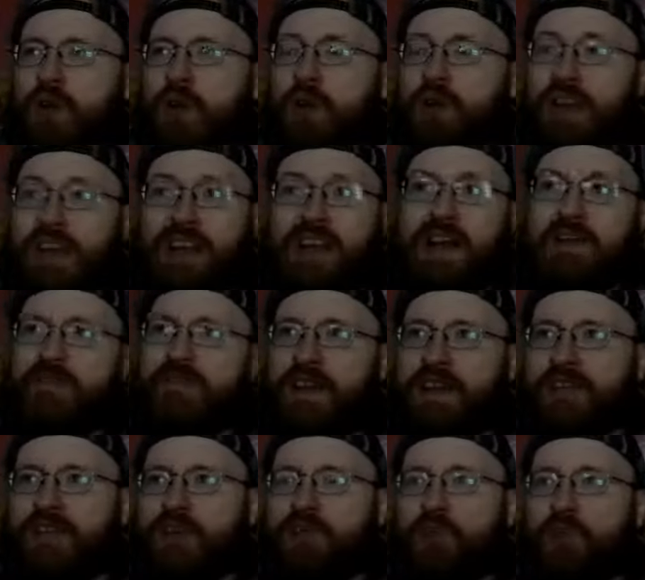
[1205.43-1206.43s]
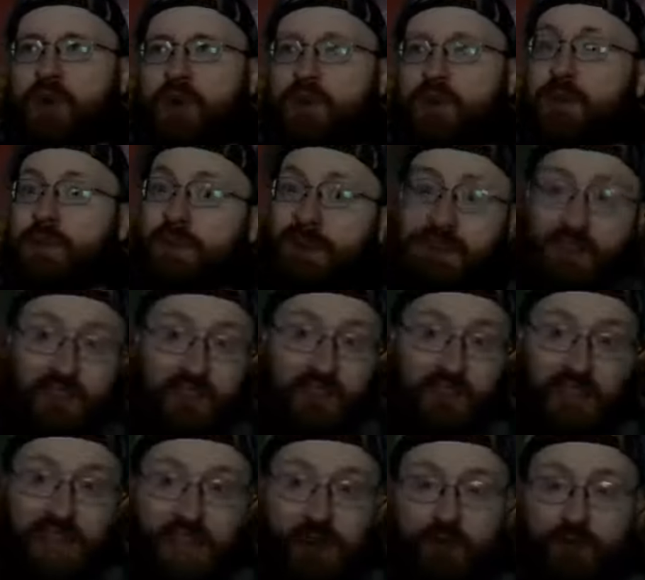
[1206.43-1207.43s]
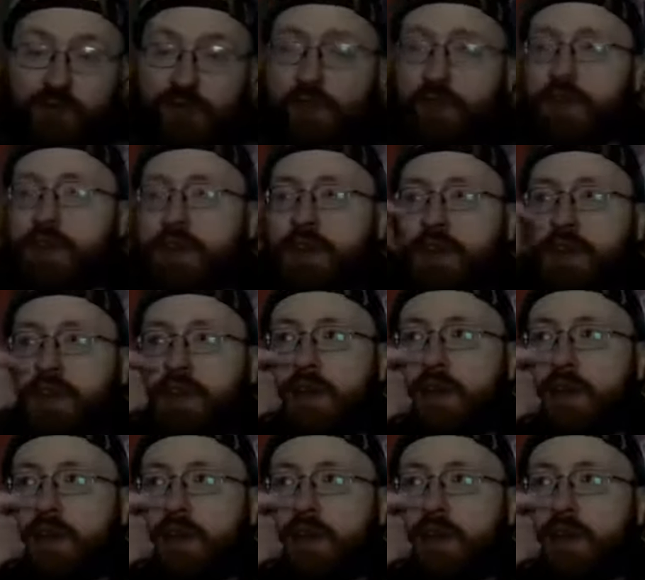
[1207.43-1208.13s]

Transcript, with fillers: Okay, I gotta fight this bully because he's an android.